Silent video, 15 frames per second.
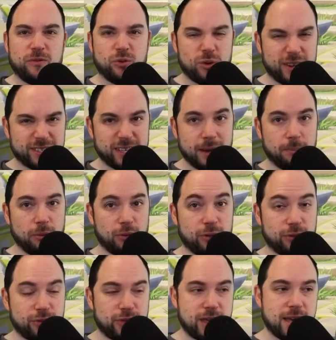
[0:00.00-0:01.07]
for example,
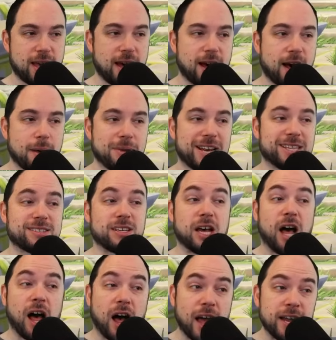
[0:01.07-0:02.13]
Thea. I mean, it's
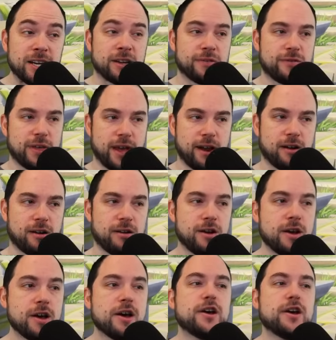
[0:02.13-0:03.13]
kind of there.